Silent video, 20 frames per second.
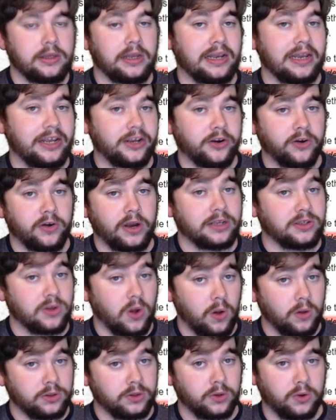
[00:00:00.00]
The leaker has
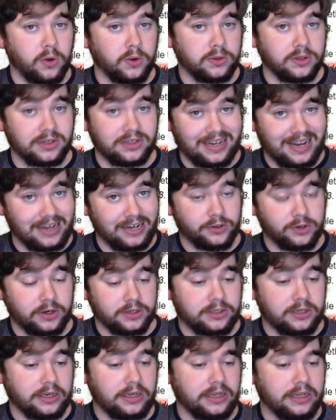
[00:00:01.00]
also noticed,
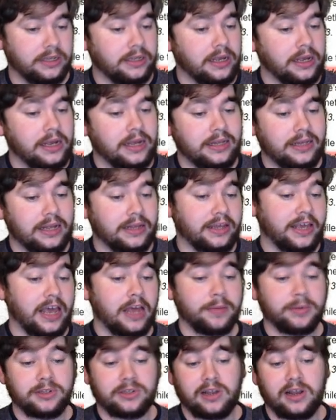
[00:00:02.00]
interestingly, that the
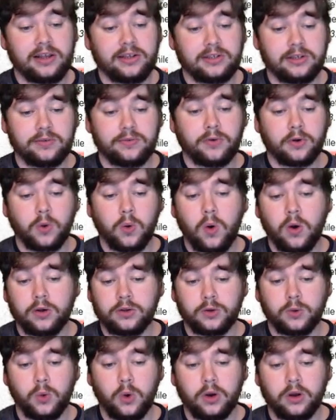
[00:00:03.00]
game is slated for
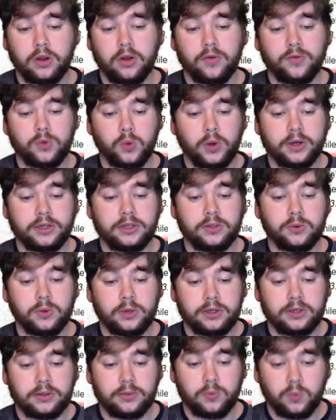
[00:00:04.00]
quarter one of
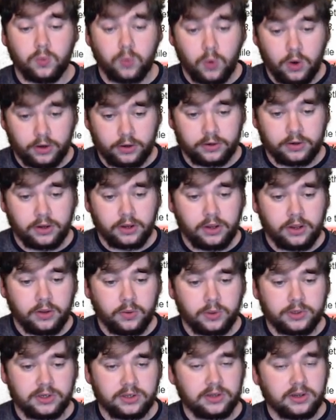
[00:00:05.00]
2021,
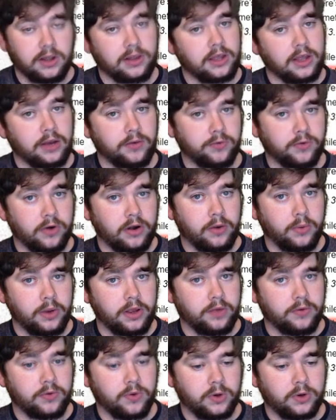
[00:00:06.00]
which is not that far
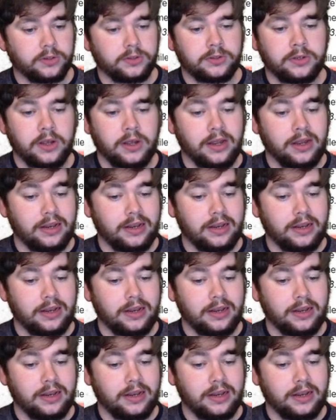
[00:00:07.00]
away, of course.